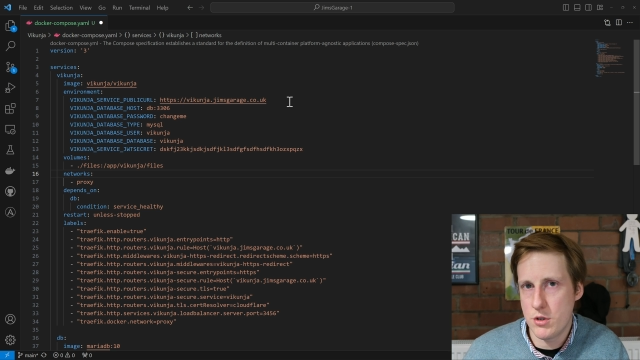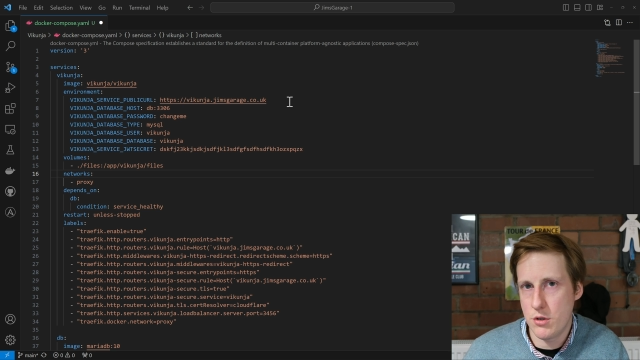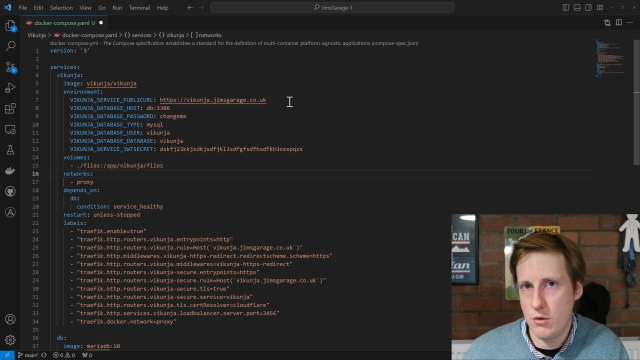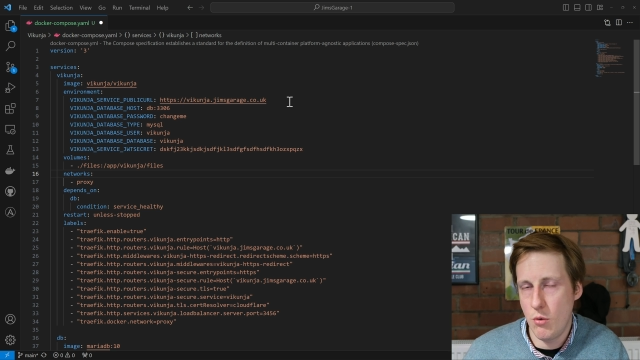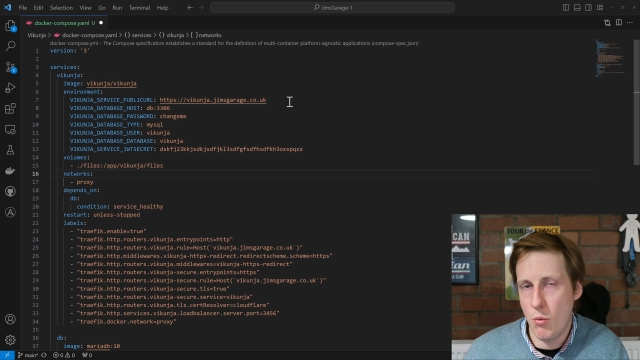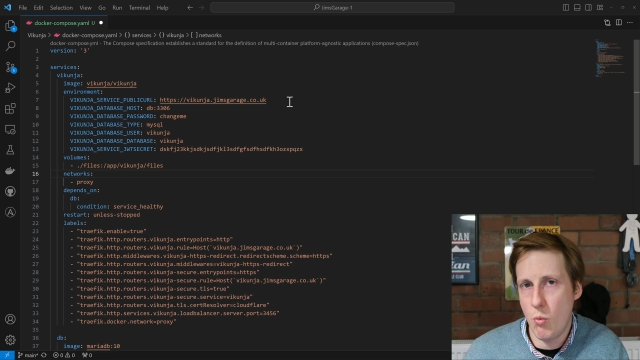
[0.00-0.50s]

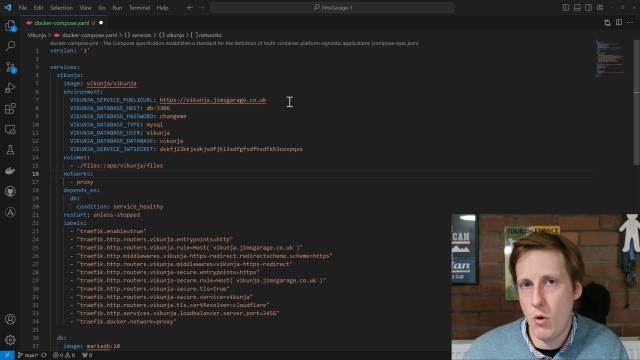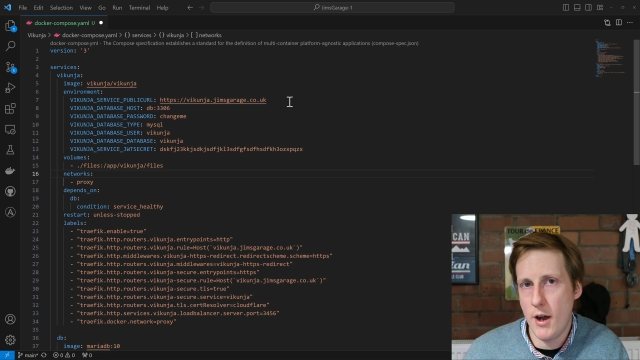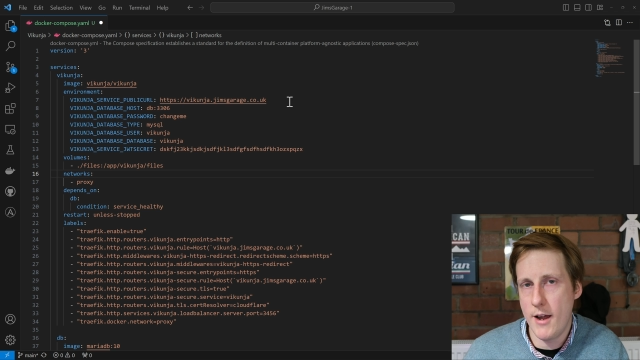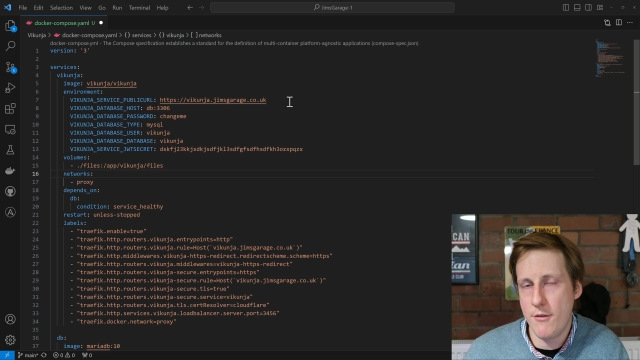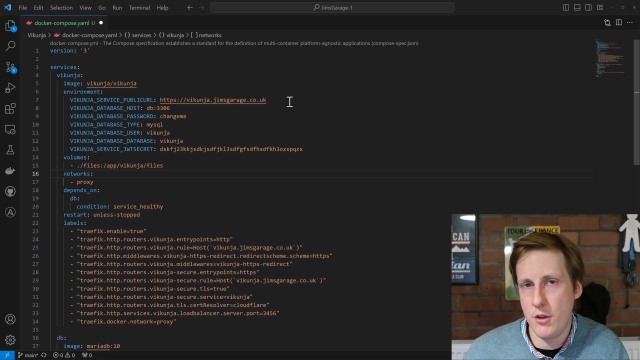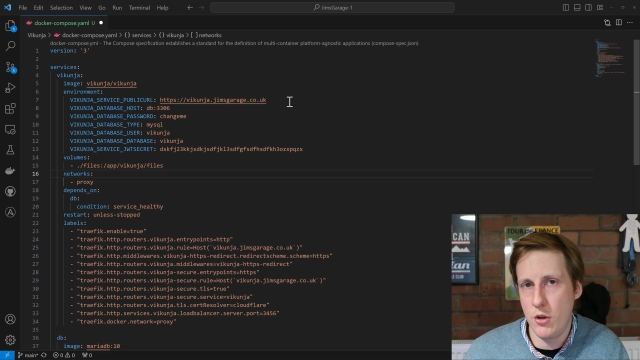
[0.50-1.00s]
to
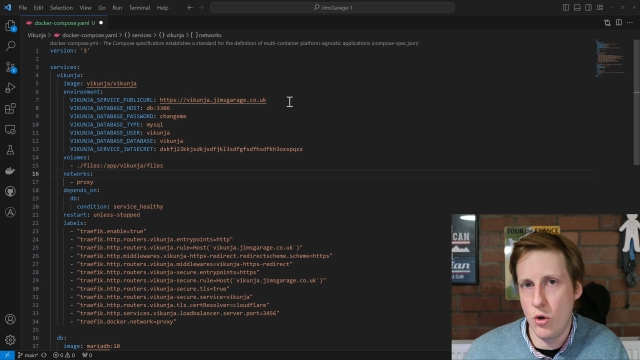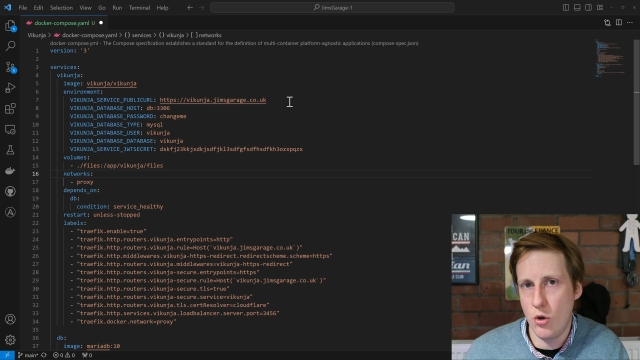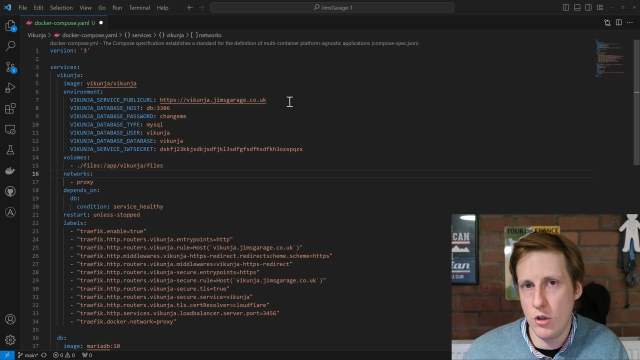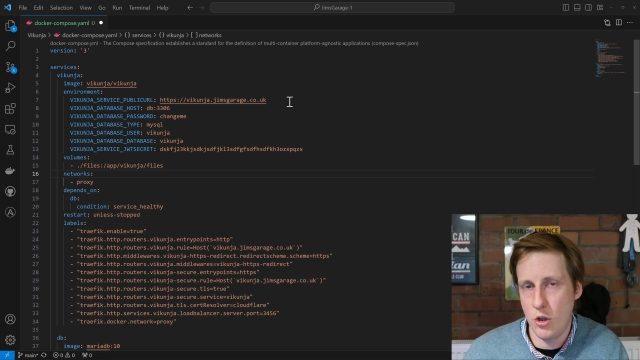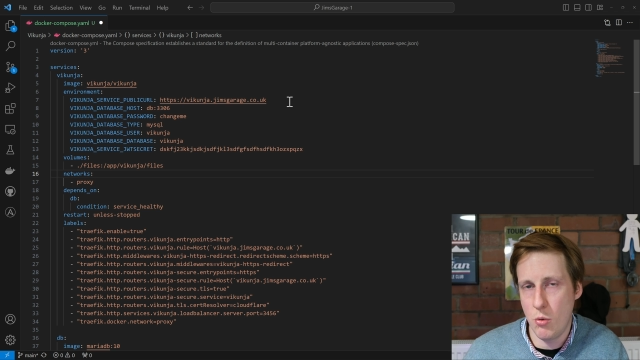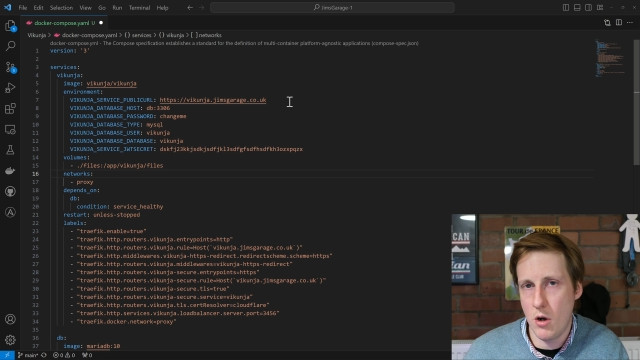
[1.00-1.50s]
whatever
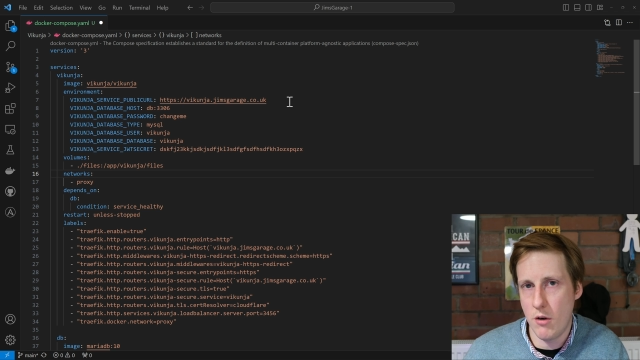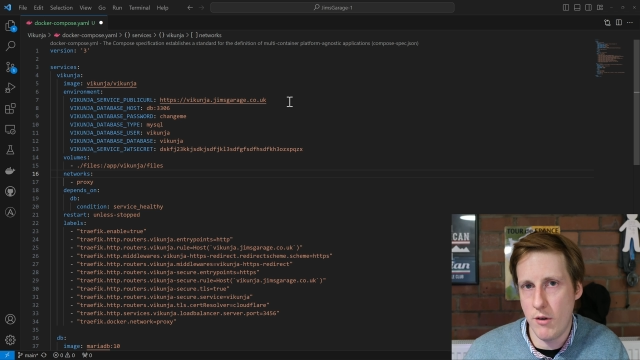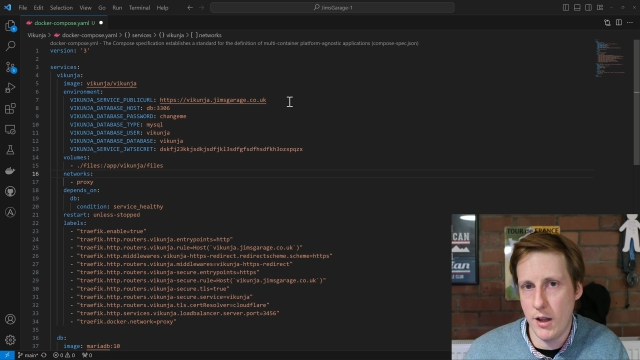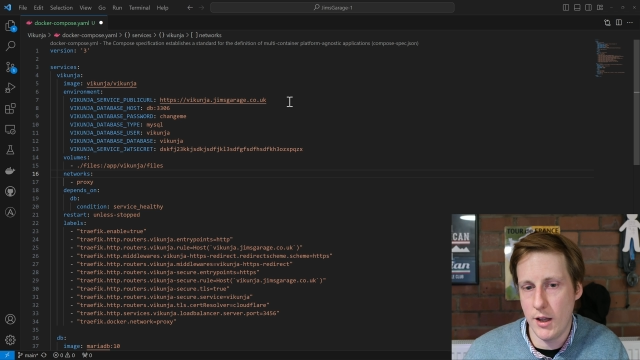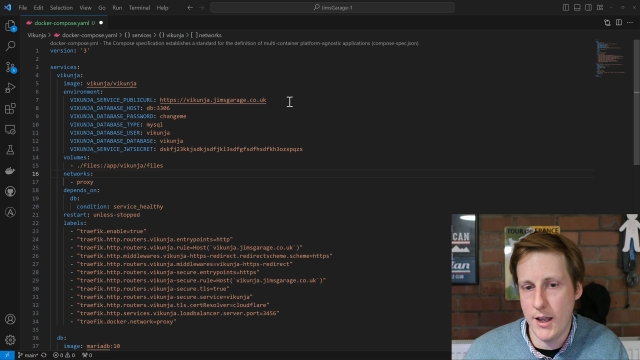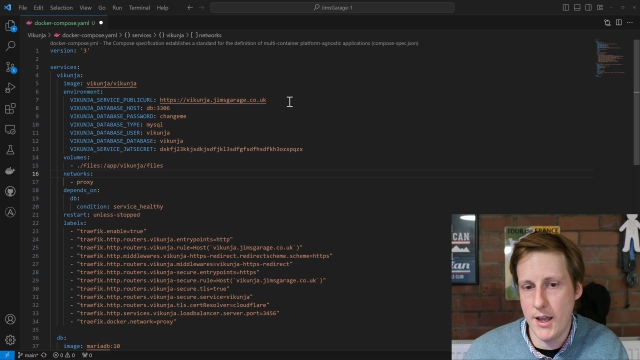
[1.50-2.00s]
your U
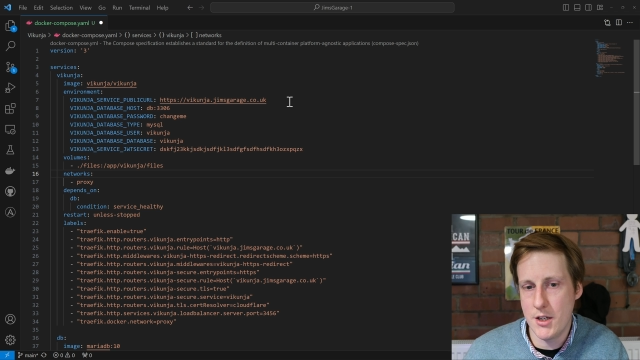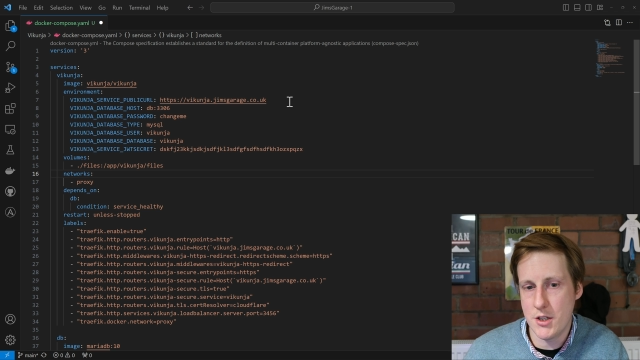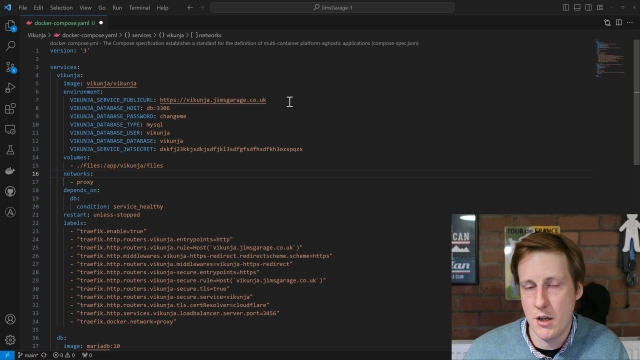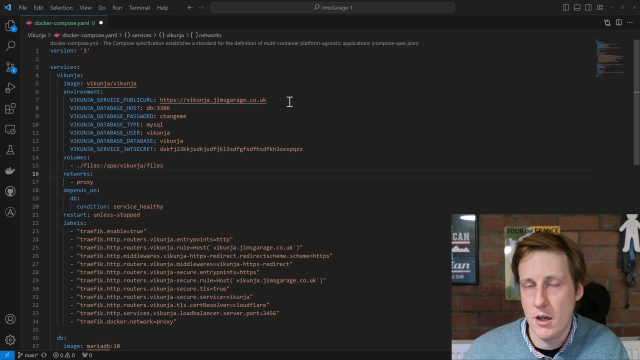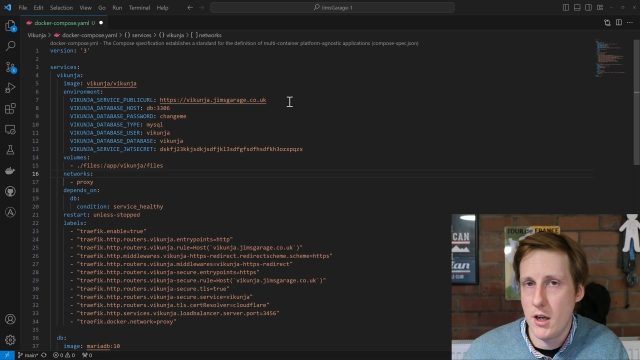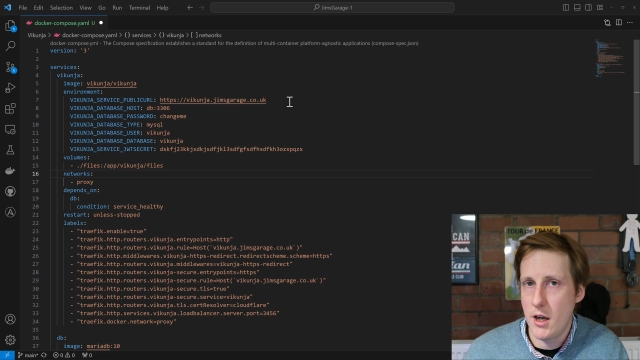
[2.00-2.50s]
R L is,